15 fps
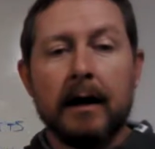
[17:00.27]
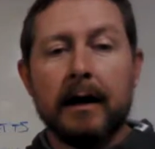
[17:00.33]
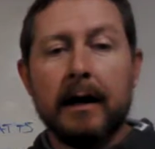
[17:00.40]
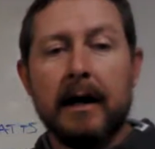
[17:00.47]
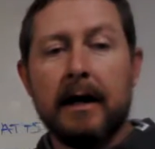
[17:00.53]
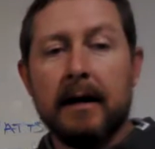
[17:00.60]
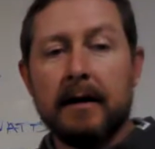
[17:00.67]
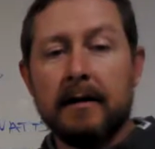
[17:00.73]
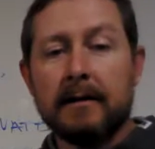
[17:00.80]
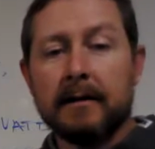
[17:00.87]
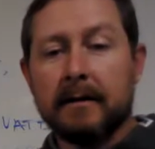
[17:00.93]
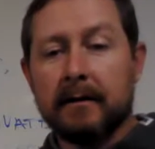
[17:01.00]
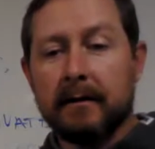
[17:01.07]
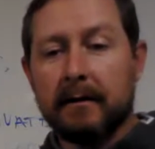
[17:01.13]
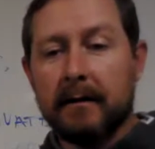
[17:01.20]

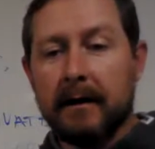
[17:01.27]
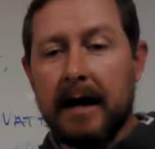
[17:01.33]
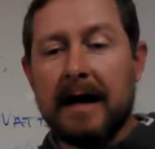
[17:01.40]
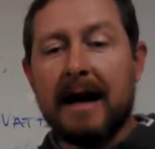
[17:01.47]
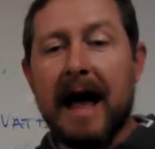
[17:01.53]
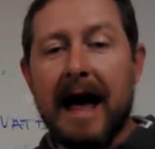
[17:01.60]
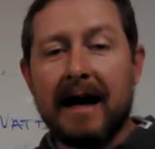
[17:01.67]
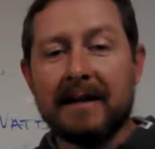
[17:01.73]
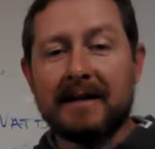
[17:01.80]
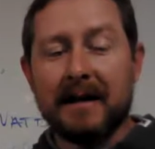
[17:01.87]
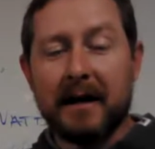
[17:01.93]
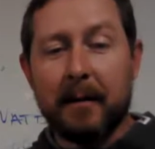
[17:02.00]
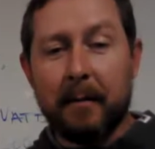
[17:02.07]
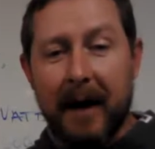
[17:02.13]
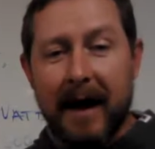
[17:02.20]
it has the
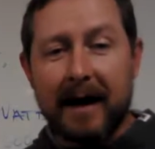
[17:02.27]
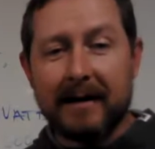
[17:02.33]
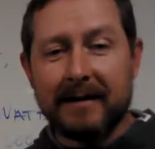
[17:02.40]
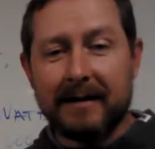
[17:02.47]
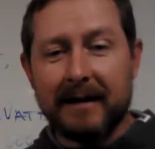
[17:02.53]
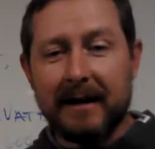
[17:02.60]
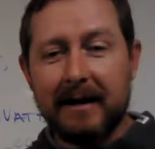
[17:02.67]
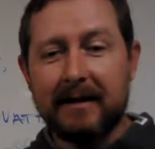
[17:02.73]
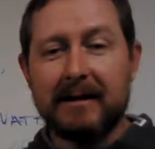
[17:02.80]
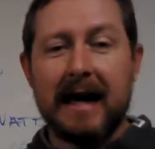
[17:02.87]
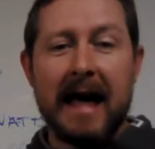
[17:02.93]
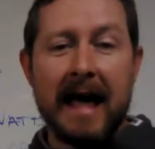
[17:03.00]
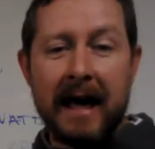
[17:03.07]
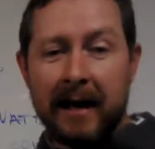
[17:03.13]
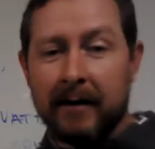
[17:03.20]
capacity to
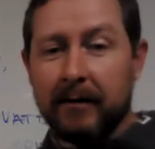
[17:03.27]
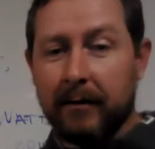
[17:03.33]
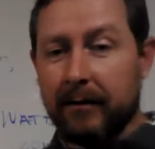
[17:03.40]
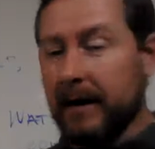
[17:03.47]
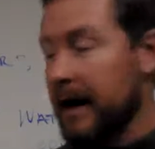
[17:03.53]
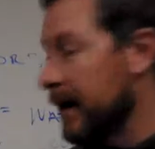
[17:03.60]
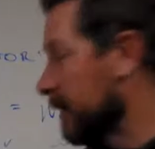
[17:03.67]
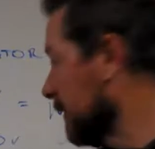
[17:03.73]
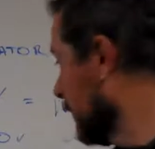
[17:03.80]
handle that.